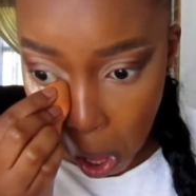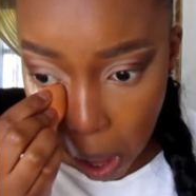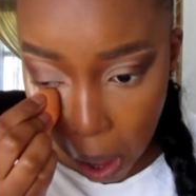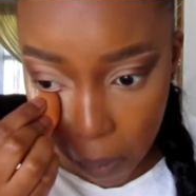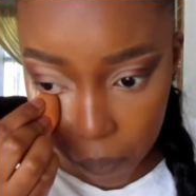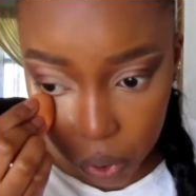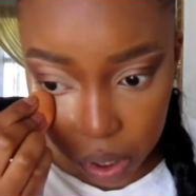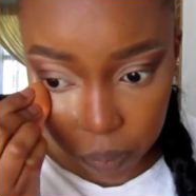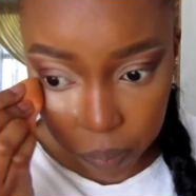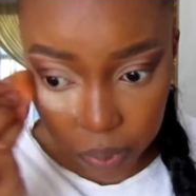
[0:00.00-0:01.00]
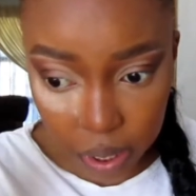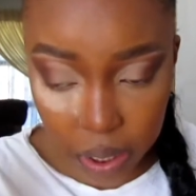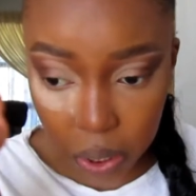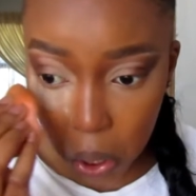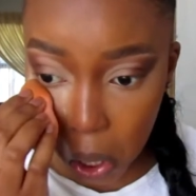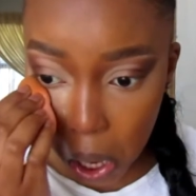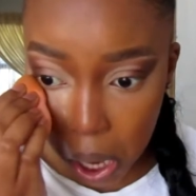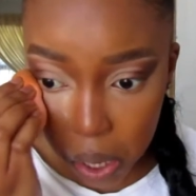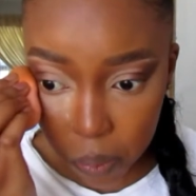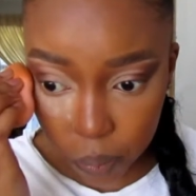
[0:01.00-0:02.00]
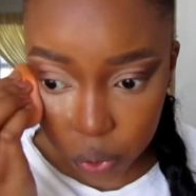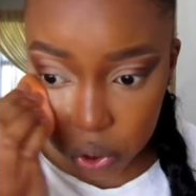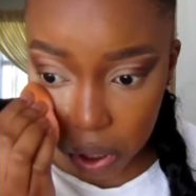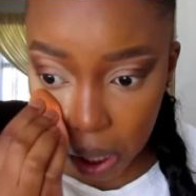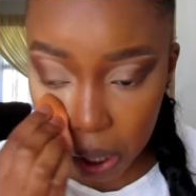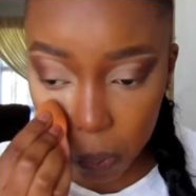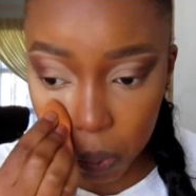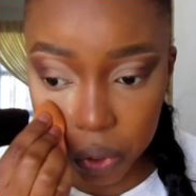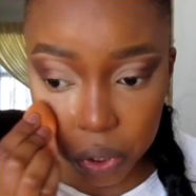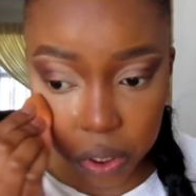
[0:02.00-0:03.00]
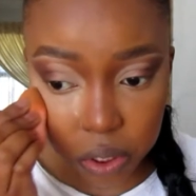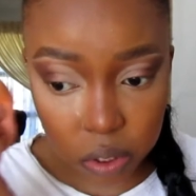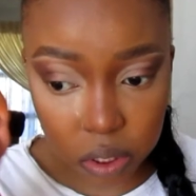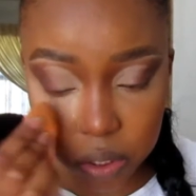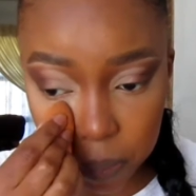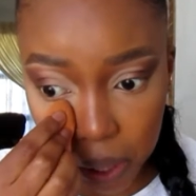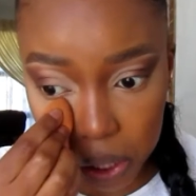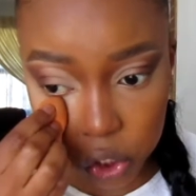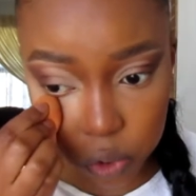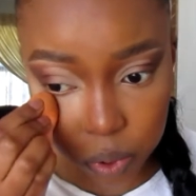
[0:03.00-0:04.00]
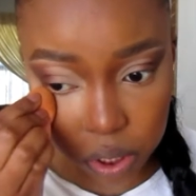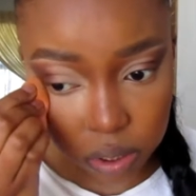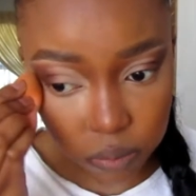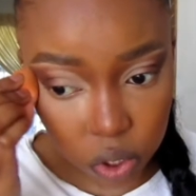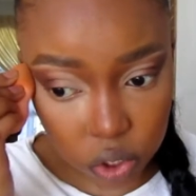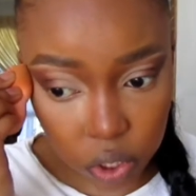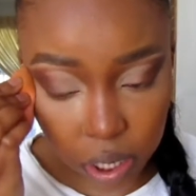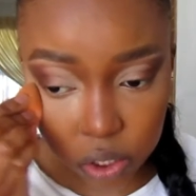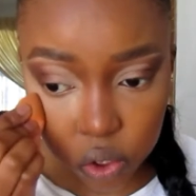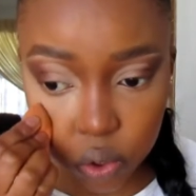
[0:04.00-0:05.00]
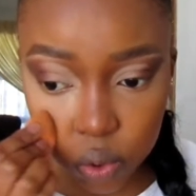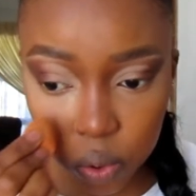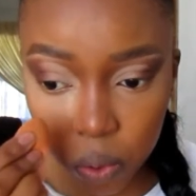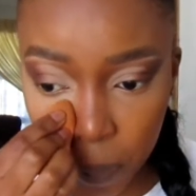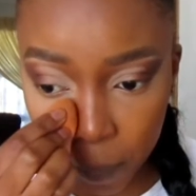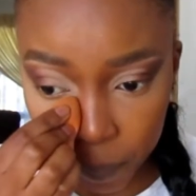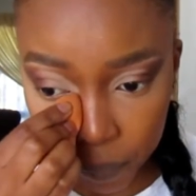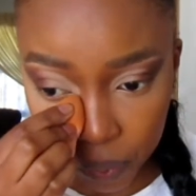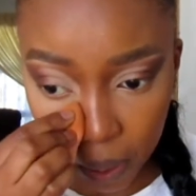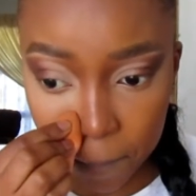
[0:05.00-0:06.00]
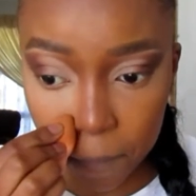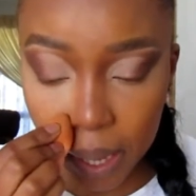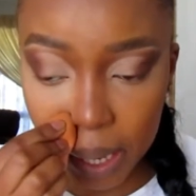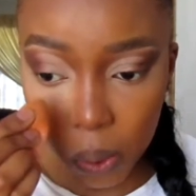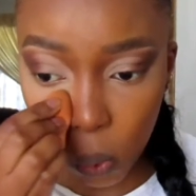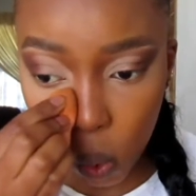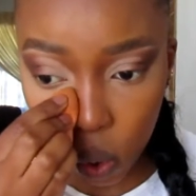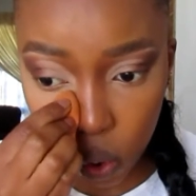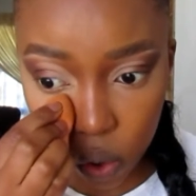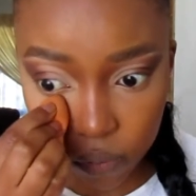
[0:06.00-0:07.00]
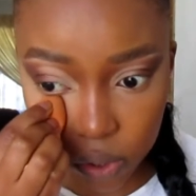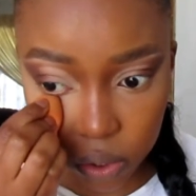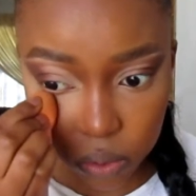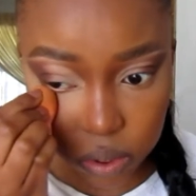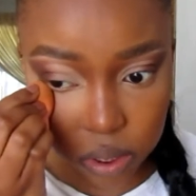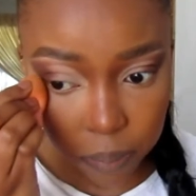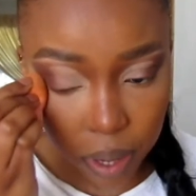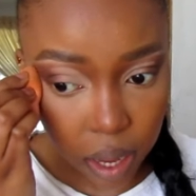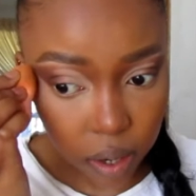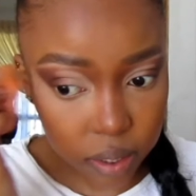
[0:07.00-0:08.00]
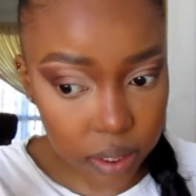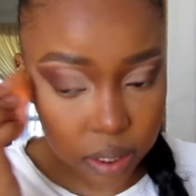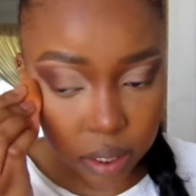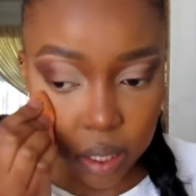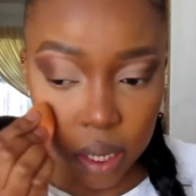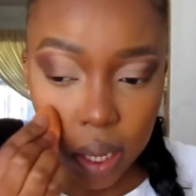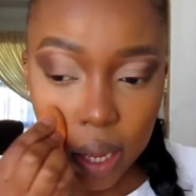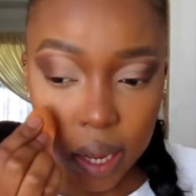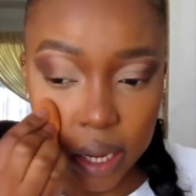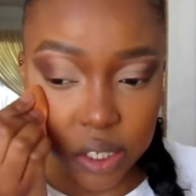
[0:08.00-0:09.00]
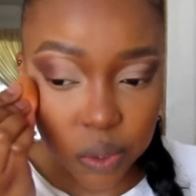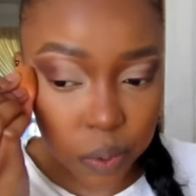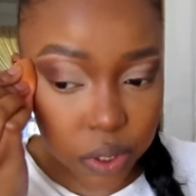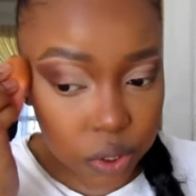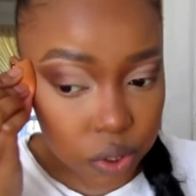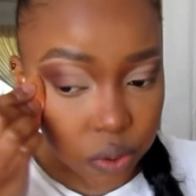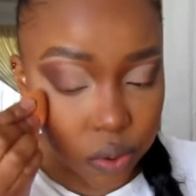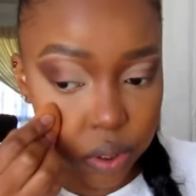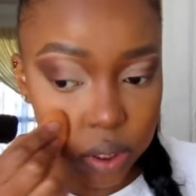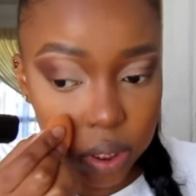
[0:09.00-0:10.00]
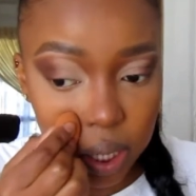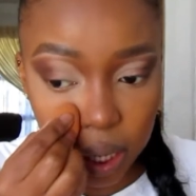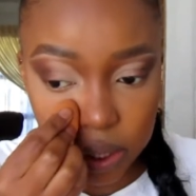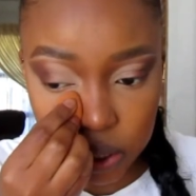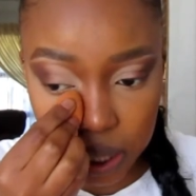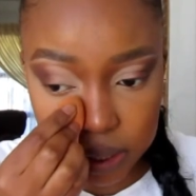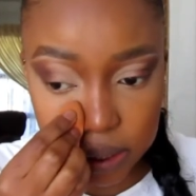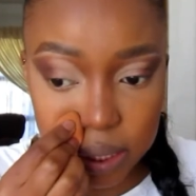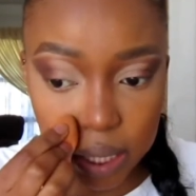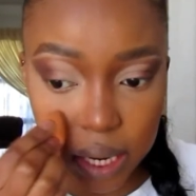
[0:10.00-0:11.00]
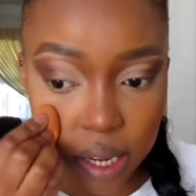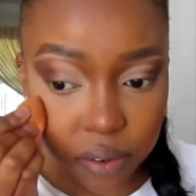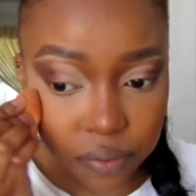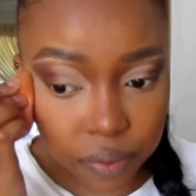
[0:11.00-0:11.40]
I'm gonna blend it in, push it in with this sponge because I'm not trying to bake or overuse the powder. I just want to use just enough.